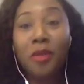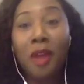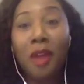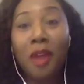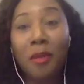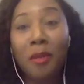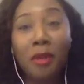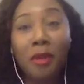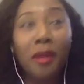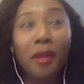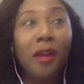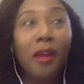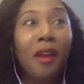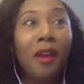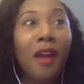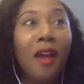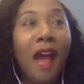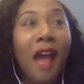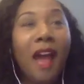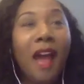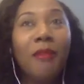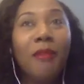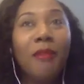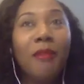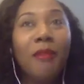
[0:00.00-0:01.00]
I'm a,
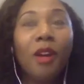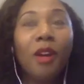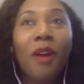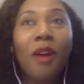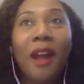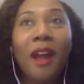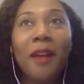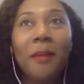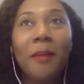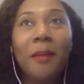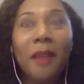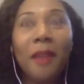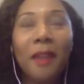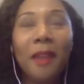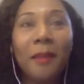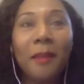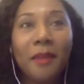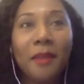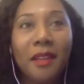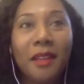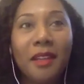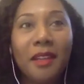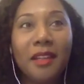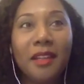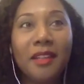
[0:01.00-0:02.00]
I'm a
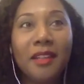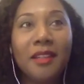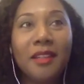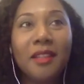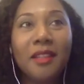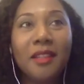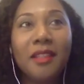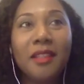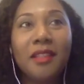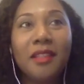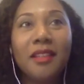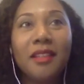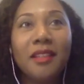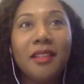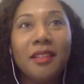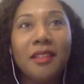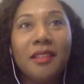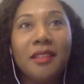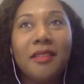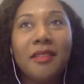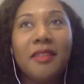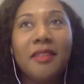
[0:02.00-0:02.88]
crybaby in the sense